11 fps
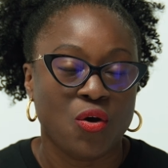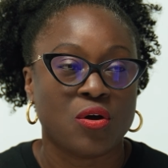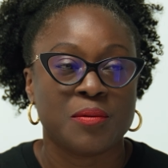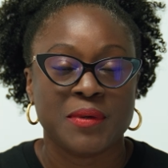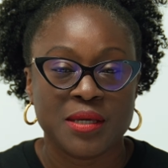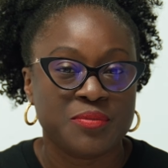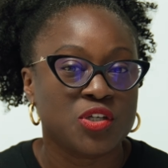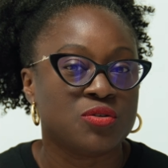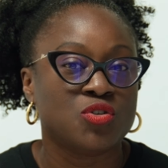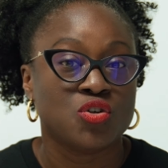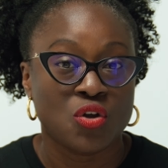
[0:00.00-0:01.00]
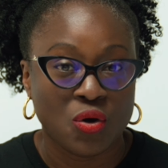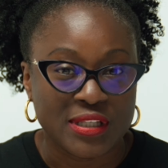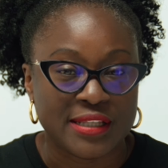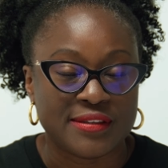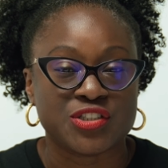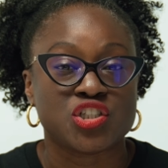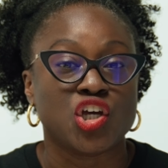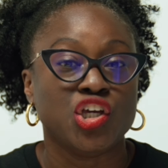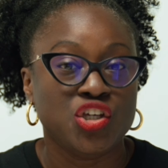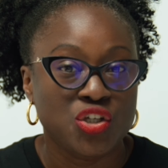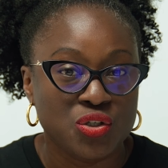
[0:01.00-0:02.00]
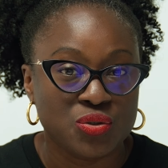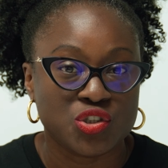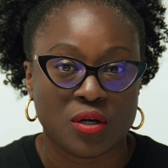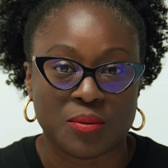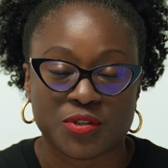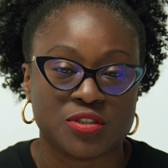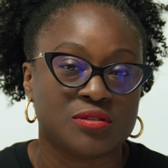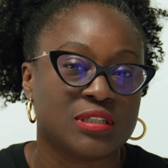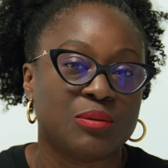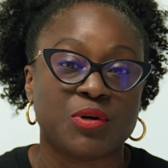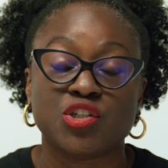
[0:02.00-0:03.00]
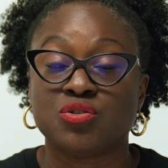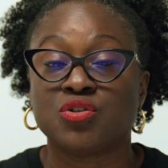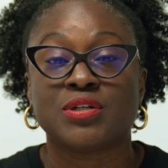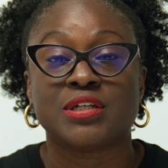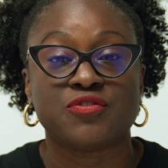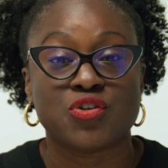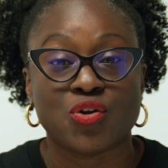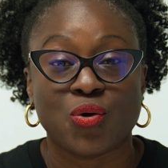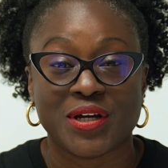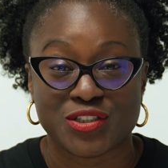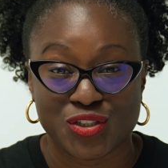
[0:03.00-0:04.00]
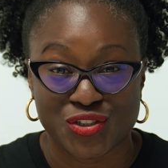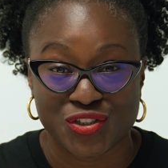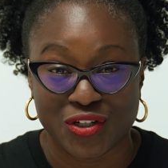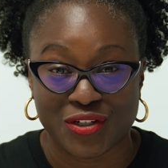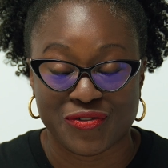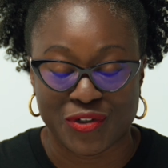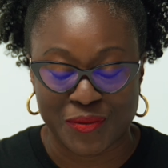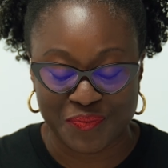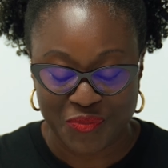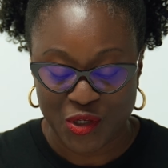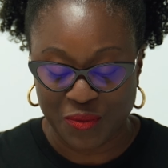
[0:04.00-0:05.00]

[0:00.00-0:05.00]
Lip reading: Or maybe you know that there's a huge opportunity, but you don't even know where to start from.